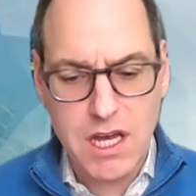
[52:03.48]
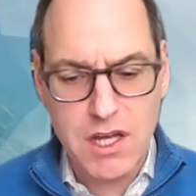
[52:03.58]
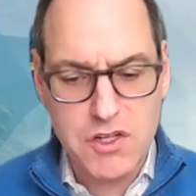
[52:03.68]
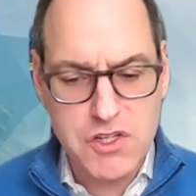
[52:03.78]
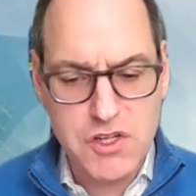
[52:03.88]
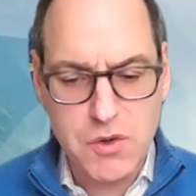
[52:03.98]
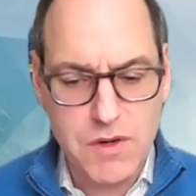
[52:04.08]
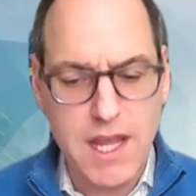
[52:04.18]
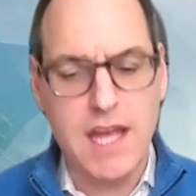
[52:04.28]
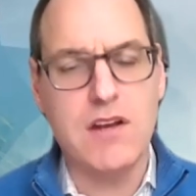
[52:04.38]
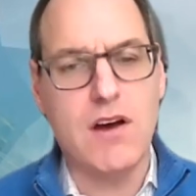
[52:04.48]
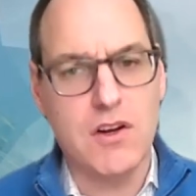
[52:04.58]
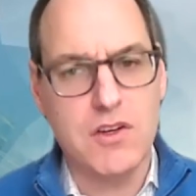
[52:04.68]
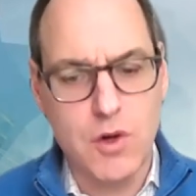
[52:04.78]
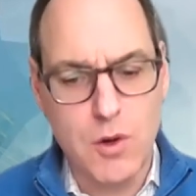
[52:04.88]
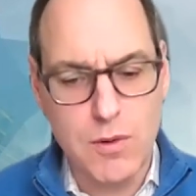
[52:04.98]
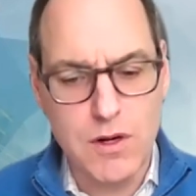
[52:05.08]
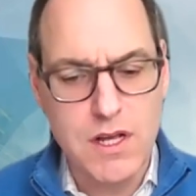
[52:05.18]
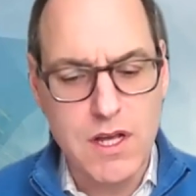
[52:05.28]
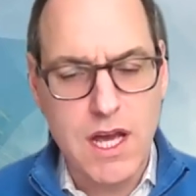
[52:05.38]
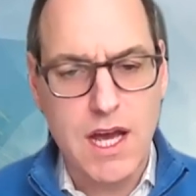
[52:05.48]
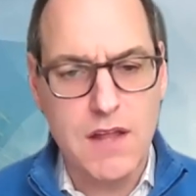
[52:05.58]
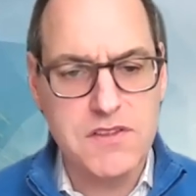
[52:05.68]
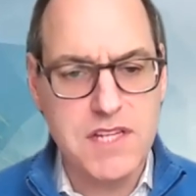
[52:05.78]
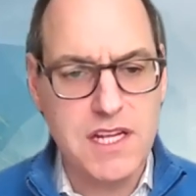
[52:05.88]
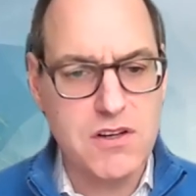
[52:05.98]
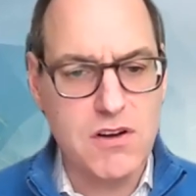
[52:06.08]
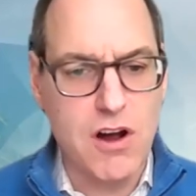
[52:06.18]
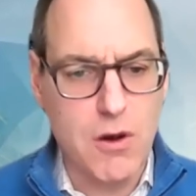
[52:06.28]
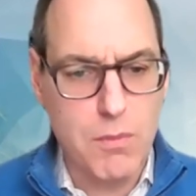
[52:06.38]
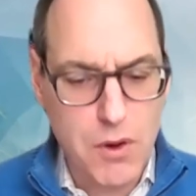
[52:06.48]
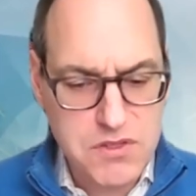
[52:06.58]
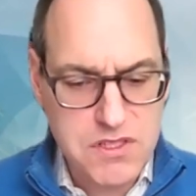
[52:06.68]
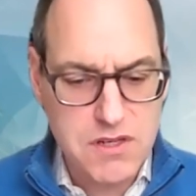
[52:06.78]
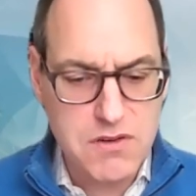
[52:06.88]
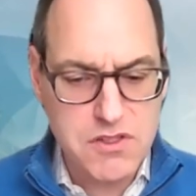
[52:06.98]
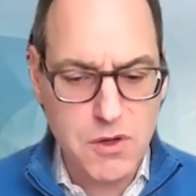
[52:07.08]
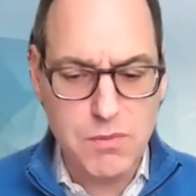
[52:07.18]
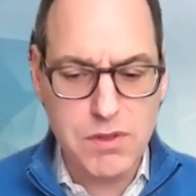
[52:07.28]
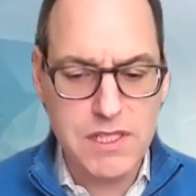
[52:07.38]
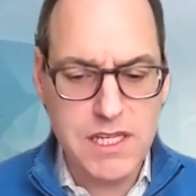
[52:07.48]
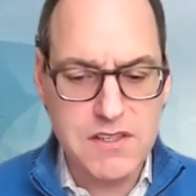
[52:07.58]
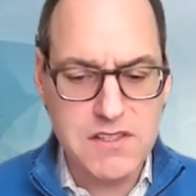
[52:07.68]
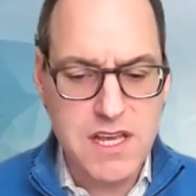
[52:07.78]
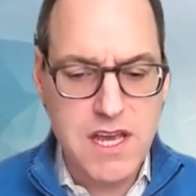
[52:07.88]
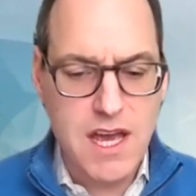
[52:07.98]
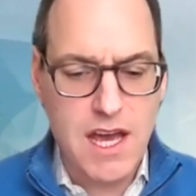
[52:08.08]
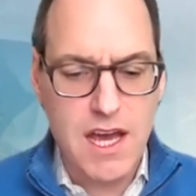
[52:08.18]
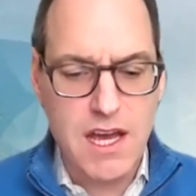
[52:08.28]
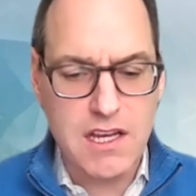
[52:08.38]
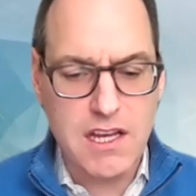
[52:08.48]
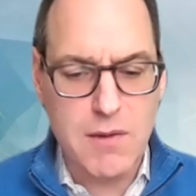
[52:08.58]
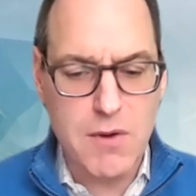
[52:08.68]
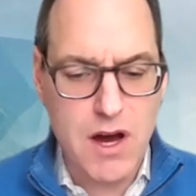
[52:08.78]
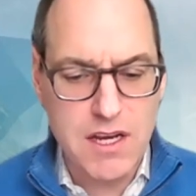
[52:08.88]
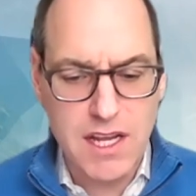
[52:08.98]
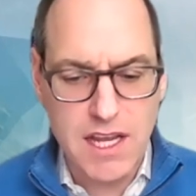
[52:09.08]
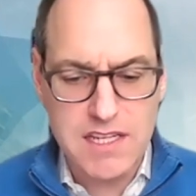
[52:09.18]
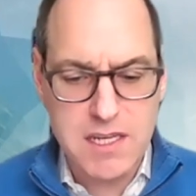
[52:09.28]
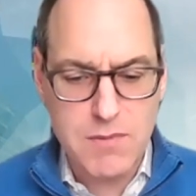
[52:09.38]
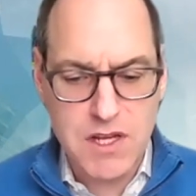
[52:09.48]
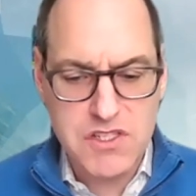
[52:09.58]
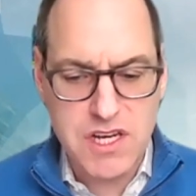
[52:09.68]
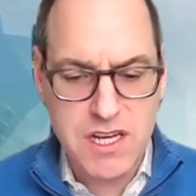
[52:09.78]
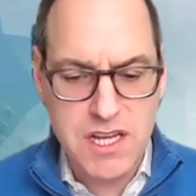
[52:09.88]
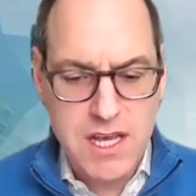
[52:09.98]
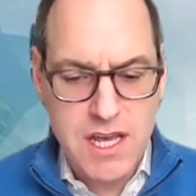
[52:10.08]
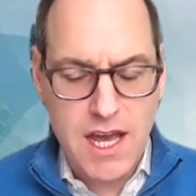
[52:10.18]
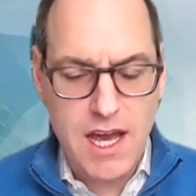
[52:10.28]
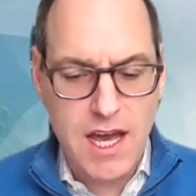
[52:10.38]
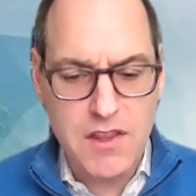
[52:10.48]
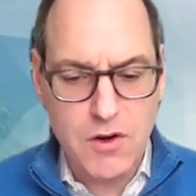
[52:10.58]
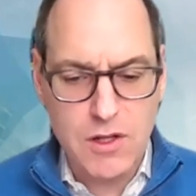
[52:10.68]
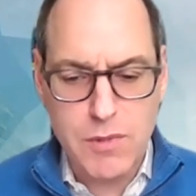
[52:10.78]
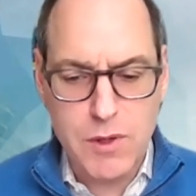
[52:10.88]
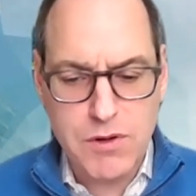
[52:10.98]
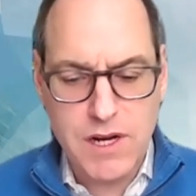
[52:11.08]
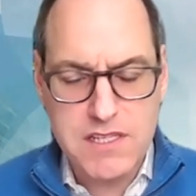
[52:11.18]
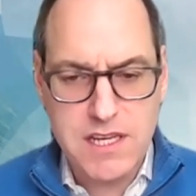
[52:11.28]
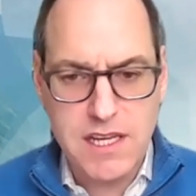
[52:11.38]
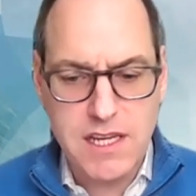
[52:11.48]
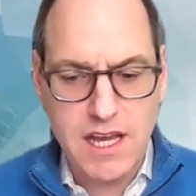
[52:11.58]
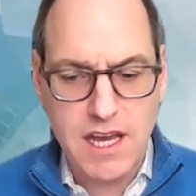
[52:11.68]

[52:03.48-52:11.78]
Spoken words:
June, and October. Those dates are all posted, so please come on. And as I mentioned, the early bird pricing